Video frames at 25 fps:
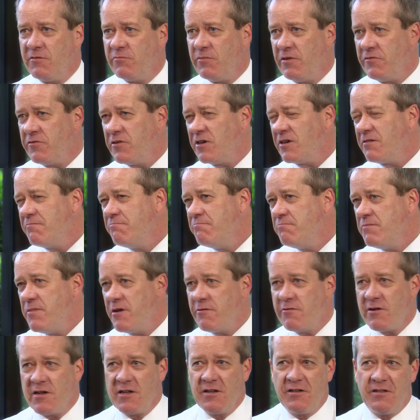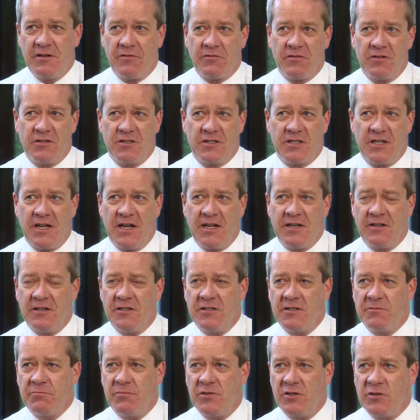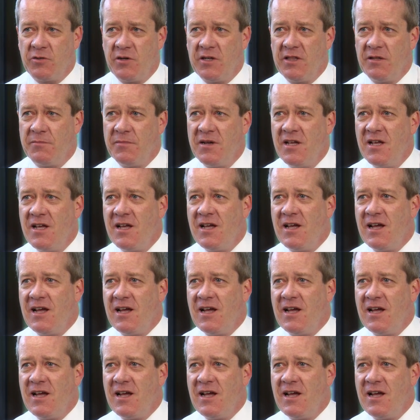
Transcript: and we've got a myriad different standards between them,